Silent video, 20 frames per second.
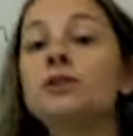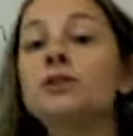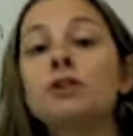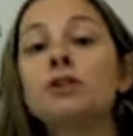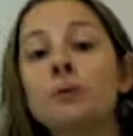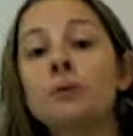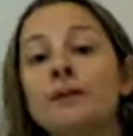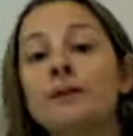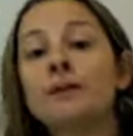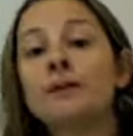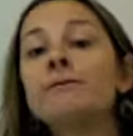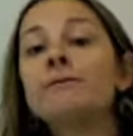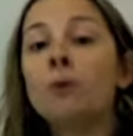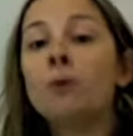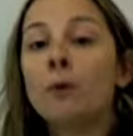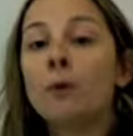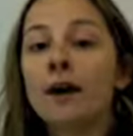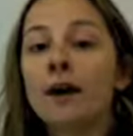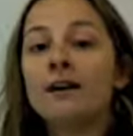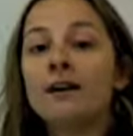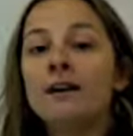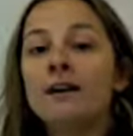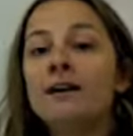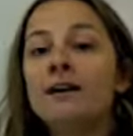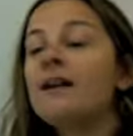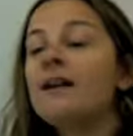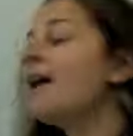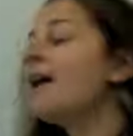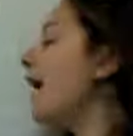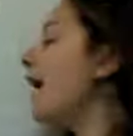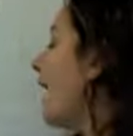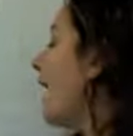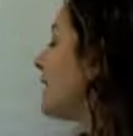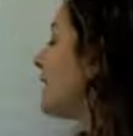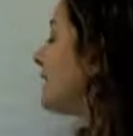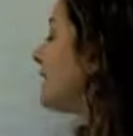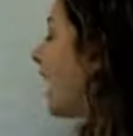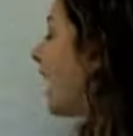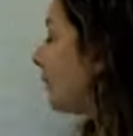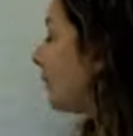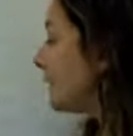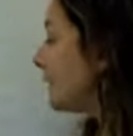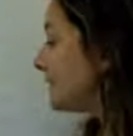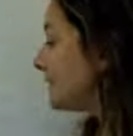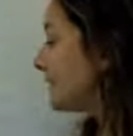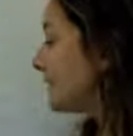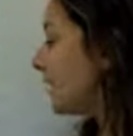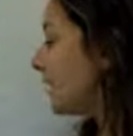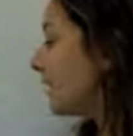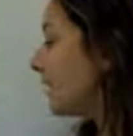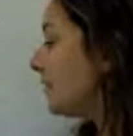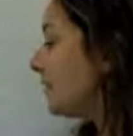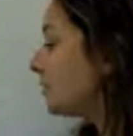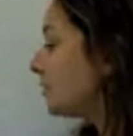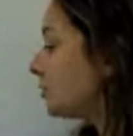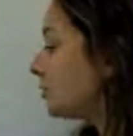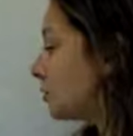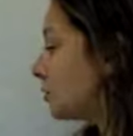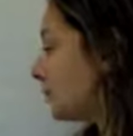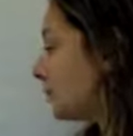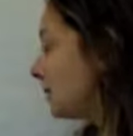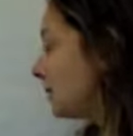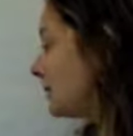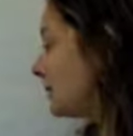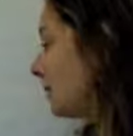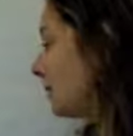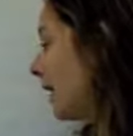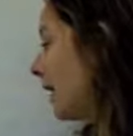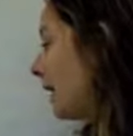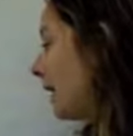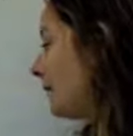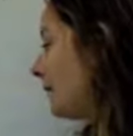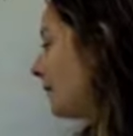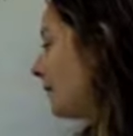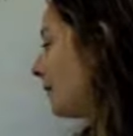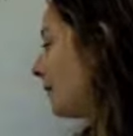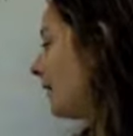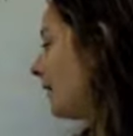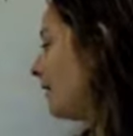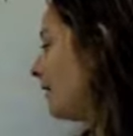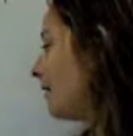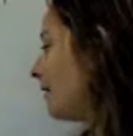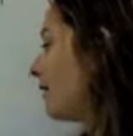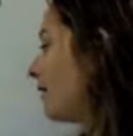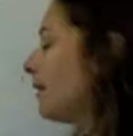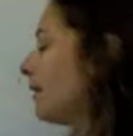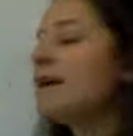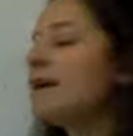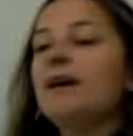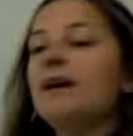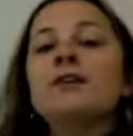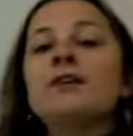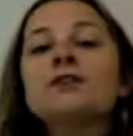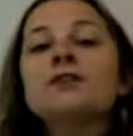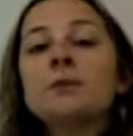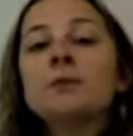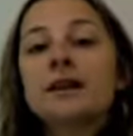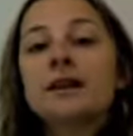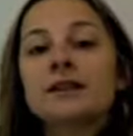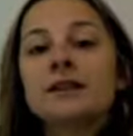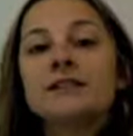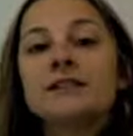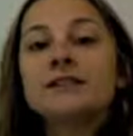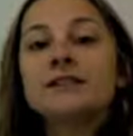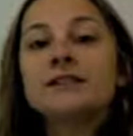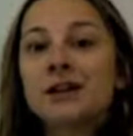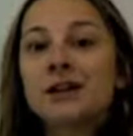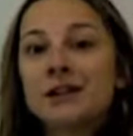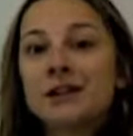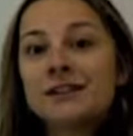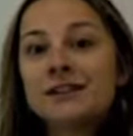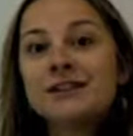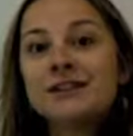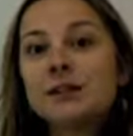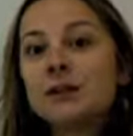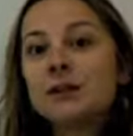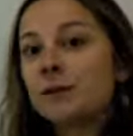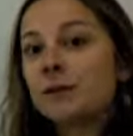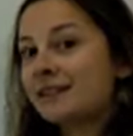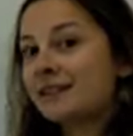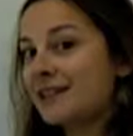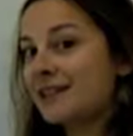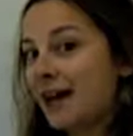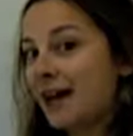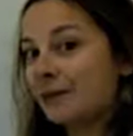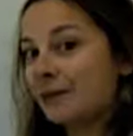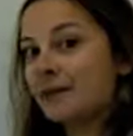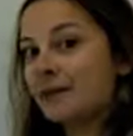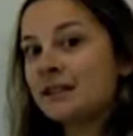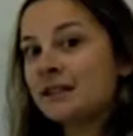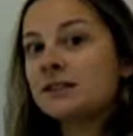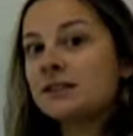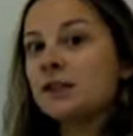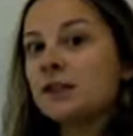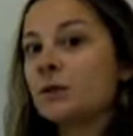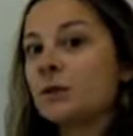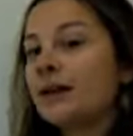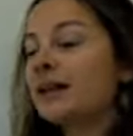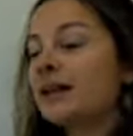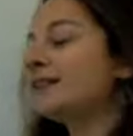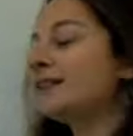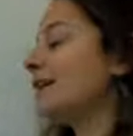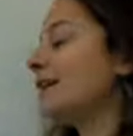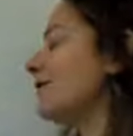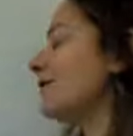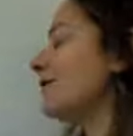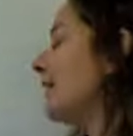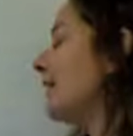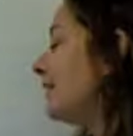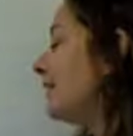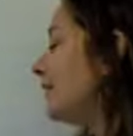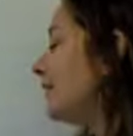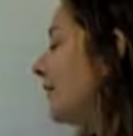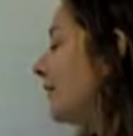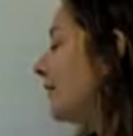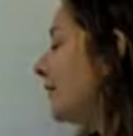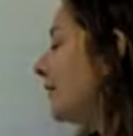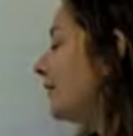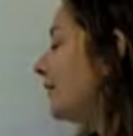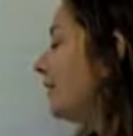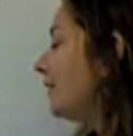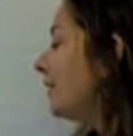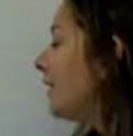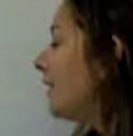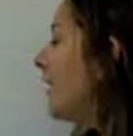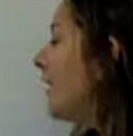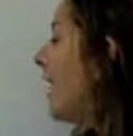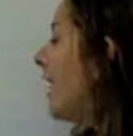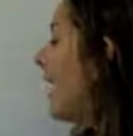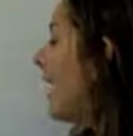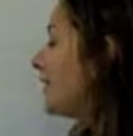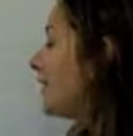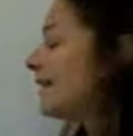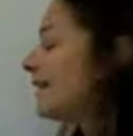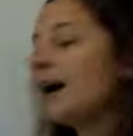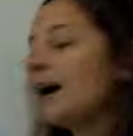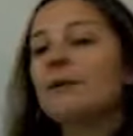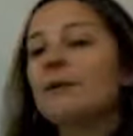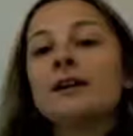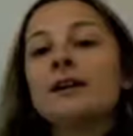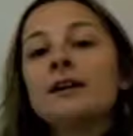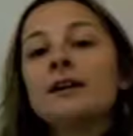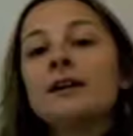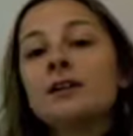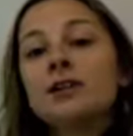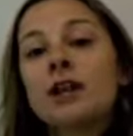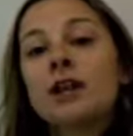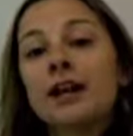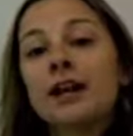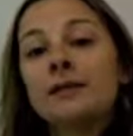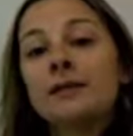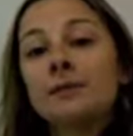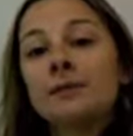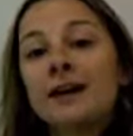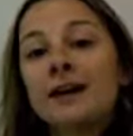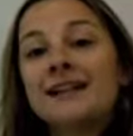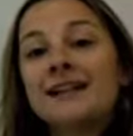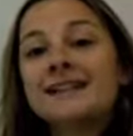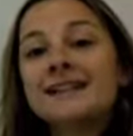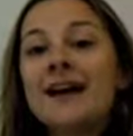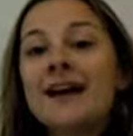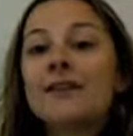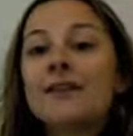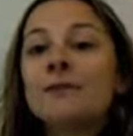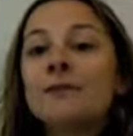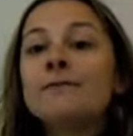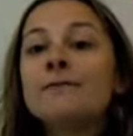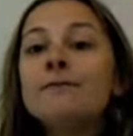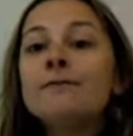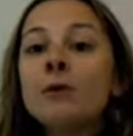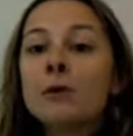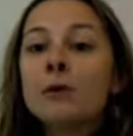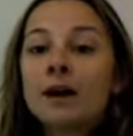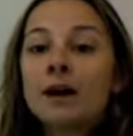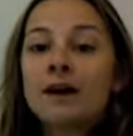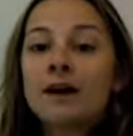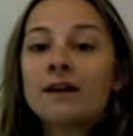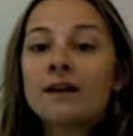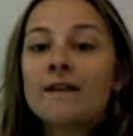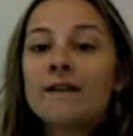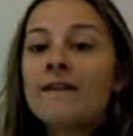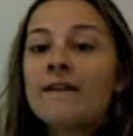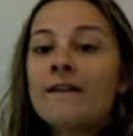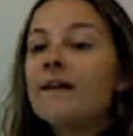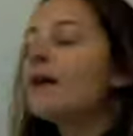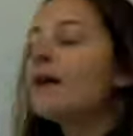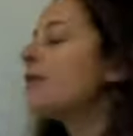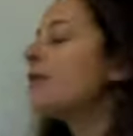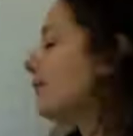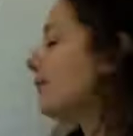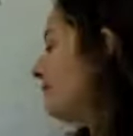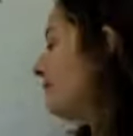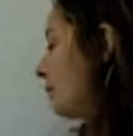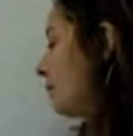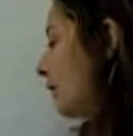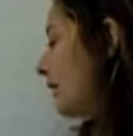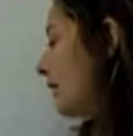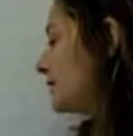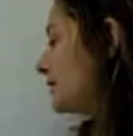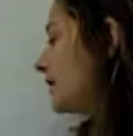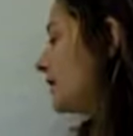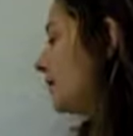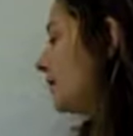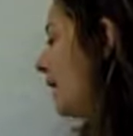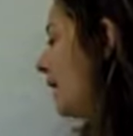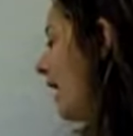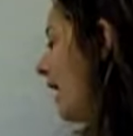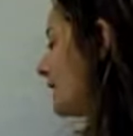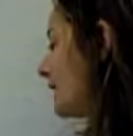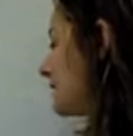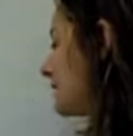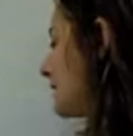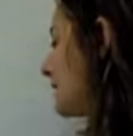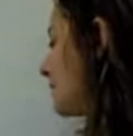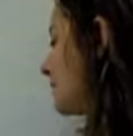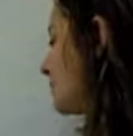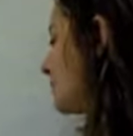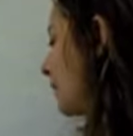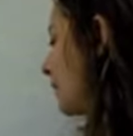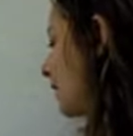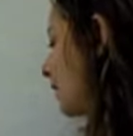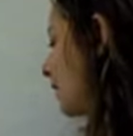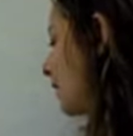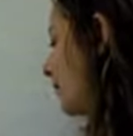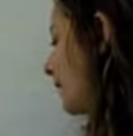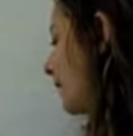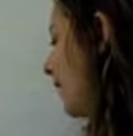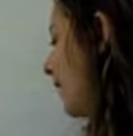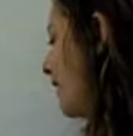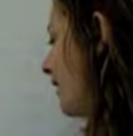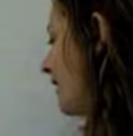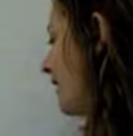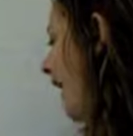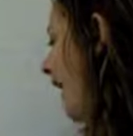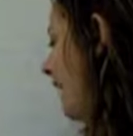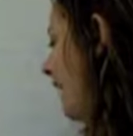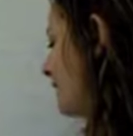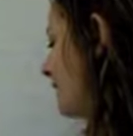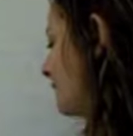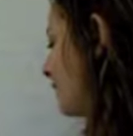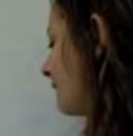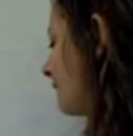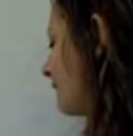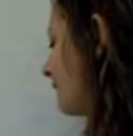2 and 4. And now we see 2 is a prime number. So we're going to circle 2. We're done with 2. We can leave that alone. And now we're going to try and break down the 4. The 4 is composite, so we're going to break that.